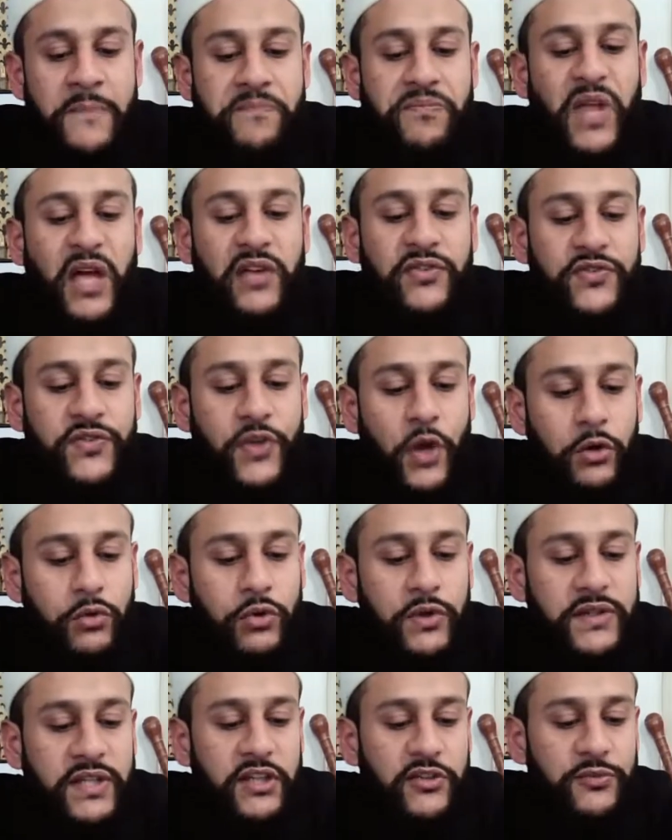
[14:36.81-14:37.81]
that
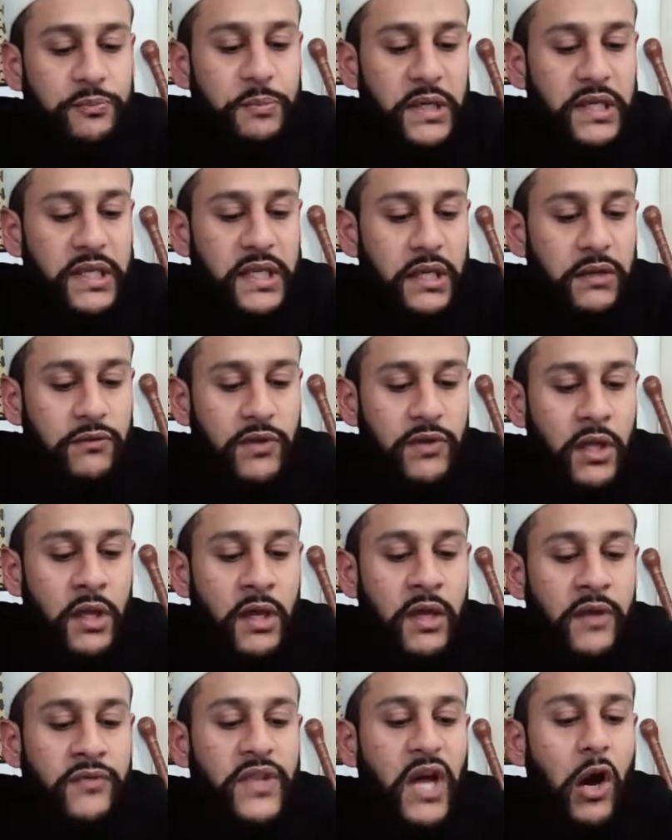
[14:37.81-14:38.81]
Socrates believed
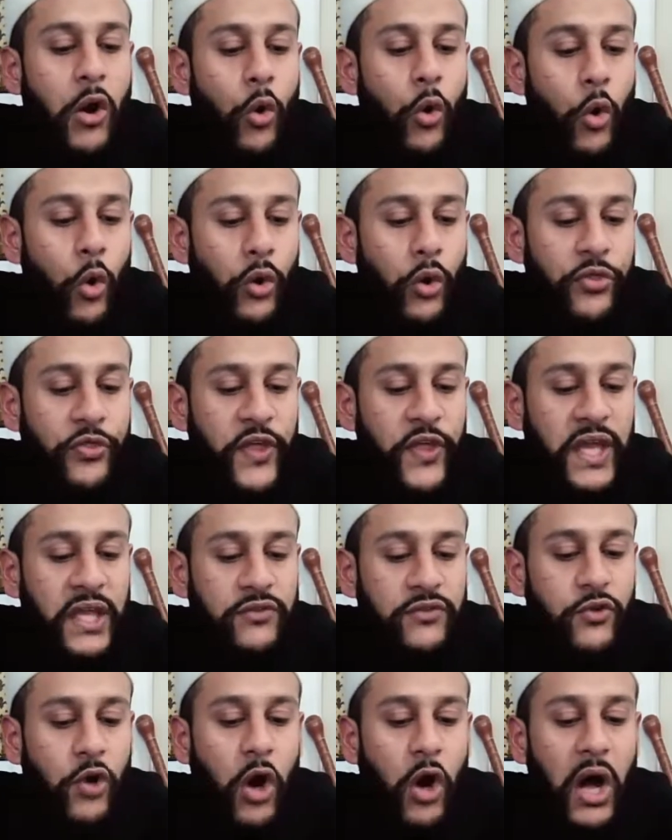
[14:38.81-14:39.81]
that all
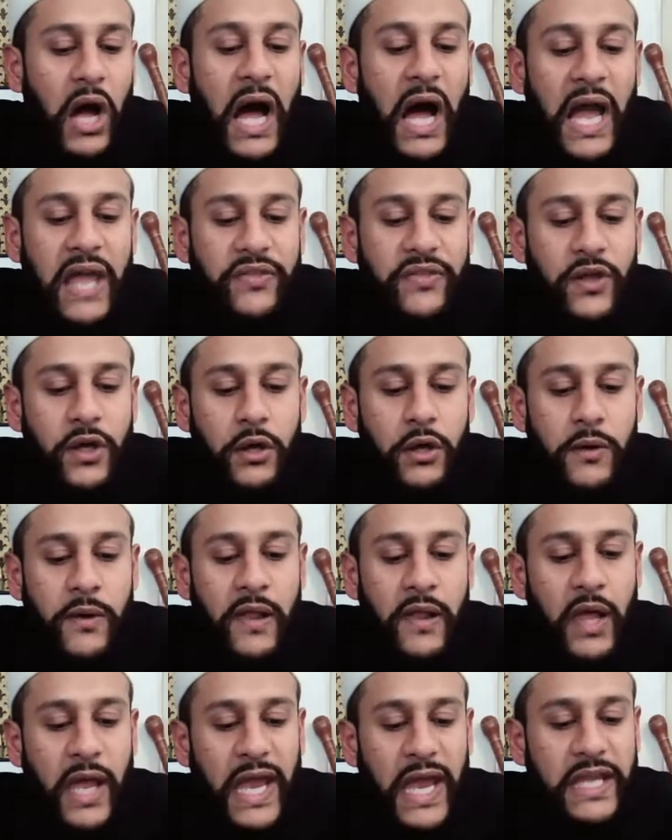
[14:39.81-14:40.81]
things are either
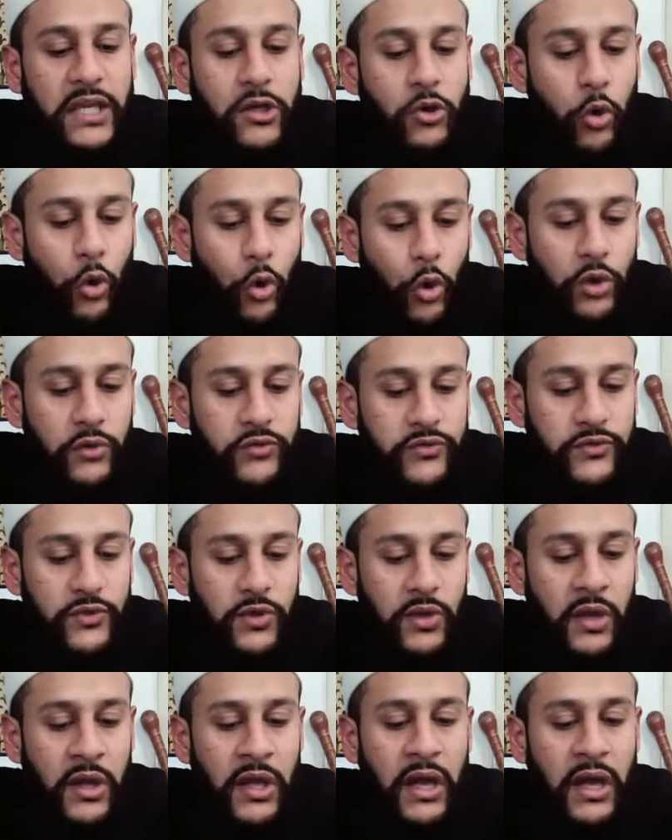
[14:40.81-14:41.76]
a cause,